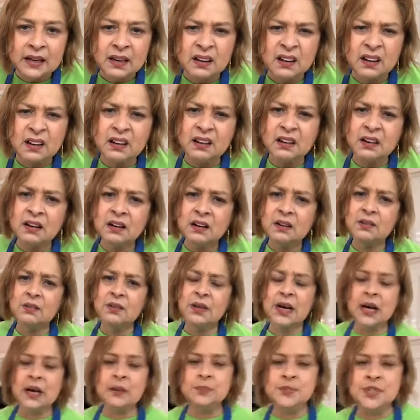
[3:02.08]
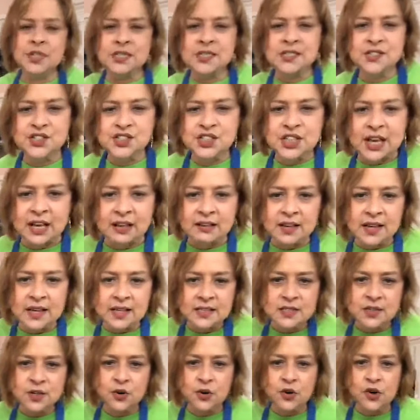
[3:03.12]
Oh, I'm just jealous.
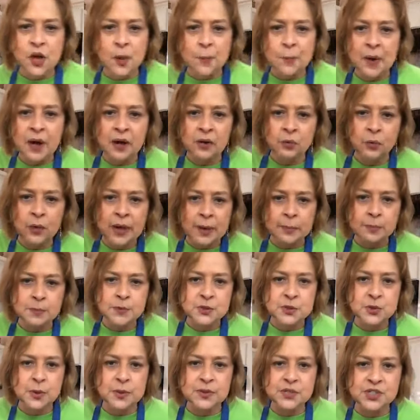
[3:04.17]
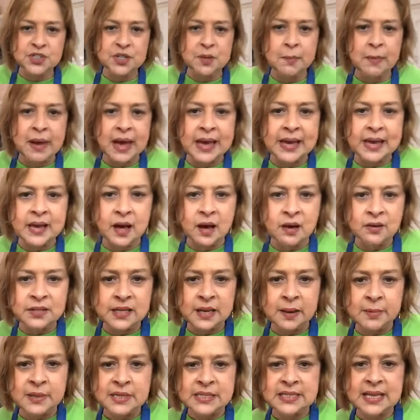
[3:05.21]
Grew up on whip, switched to mayo,
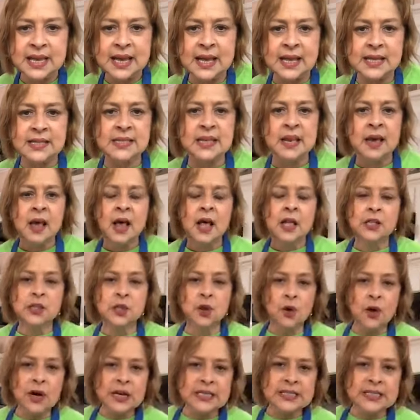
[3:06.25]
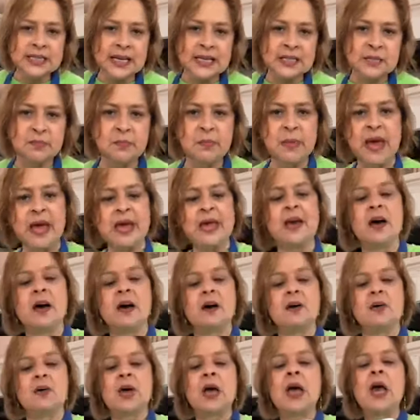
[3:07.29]
Debbie says. Lori says
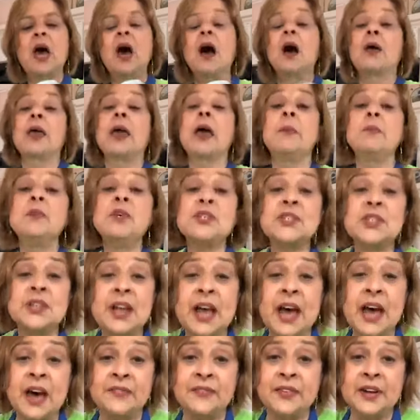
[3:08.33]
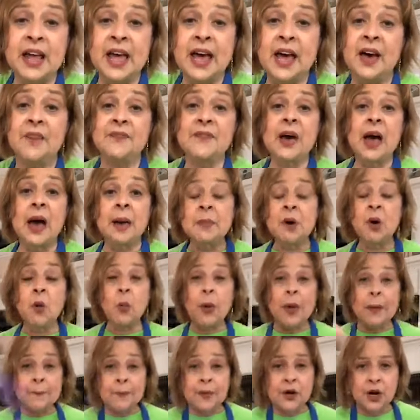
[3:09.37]
mayo. Okay, I'm using half and half. I'm a
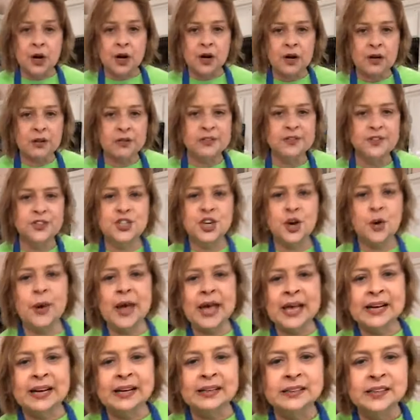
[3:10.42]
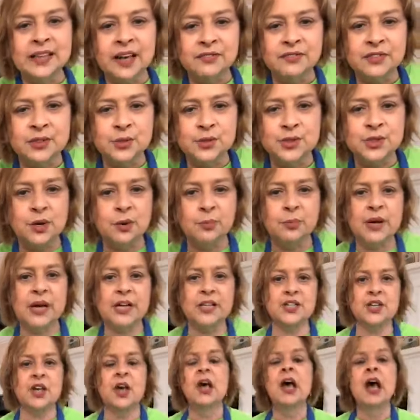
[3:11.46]
whip girl. Joanne, I love you so much.
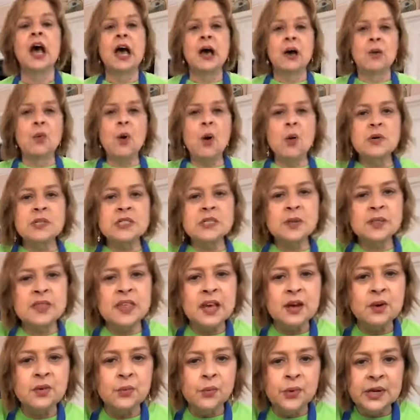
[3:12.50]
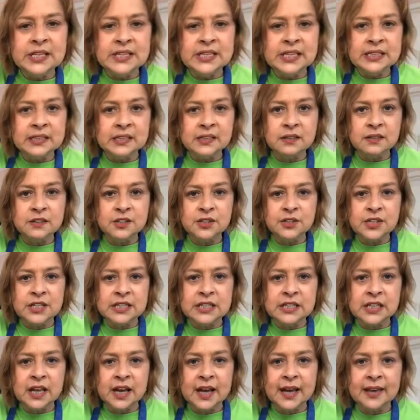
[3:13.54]
What was the thing you didn't
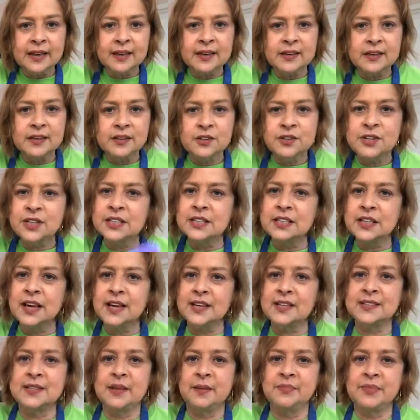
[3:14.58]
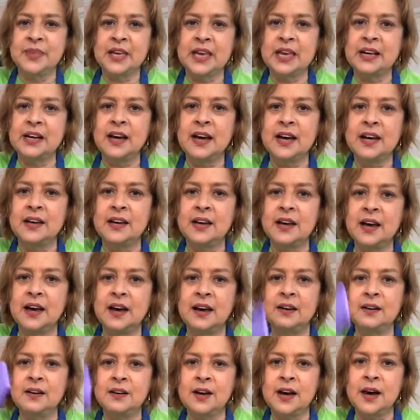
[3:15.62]
like? You didn't like something, and
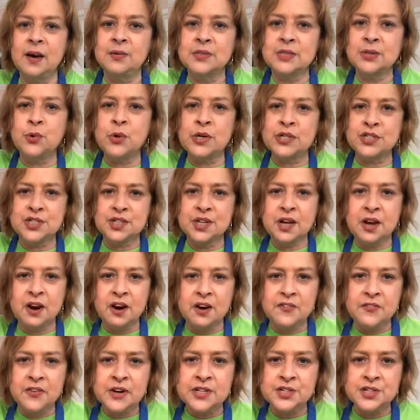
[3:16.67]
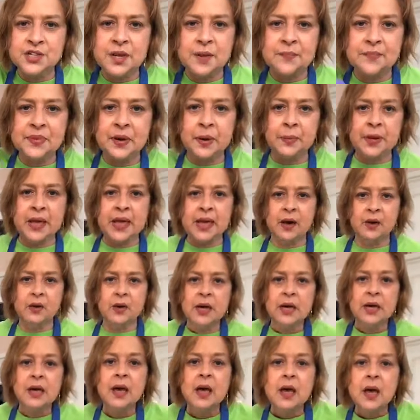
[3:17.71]
I was questioning our friendship. There we go.
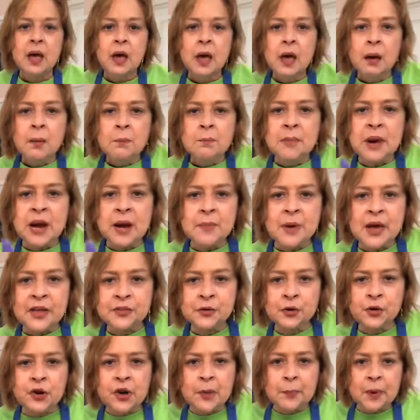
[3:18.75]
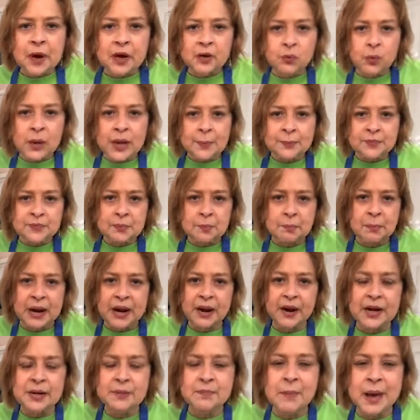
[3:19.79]
Mary Beth grew up on whipped,
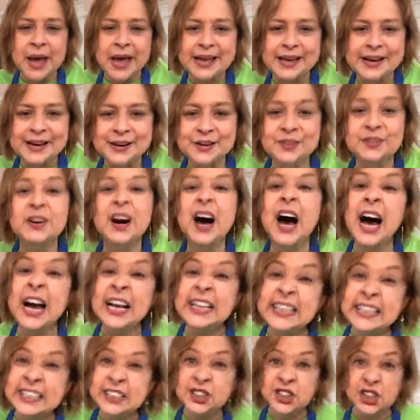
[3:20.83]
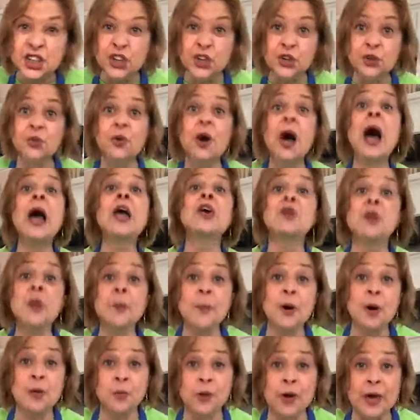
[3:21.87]
married mayo. I did too. I grew up
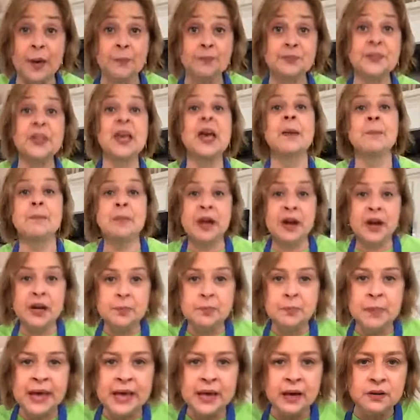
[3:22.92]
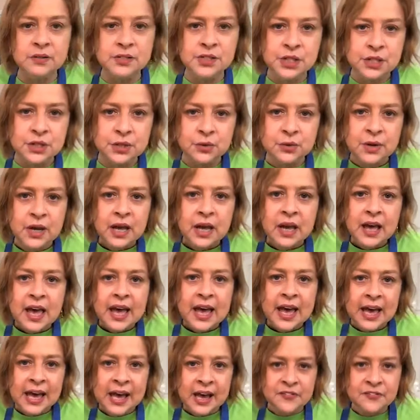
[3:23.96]
on whipped and married mayo too.
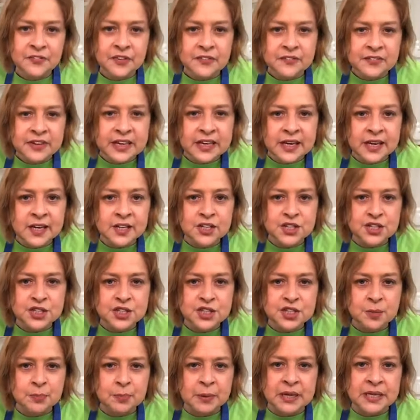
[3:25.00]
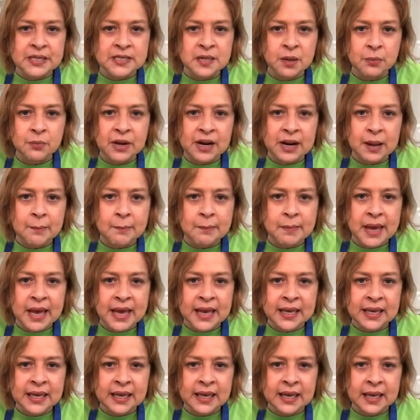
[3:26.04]
Half of each, depends on what I'm
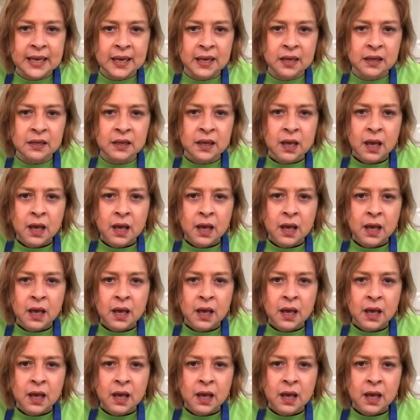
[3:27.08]
making.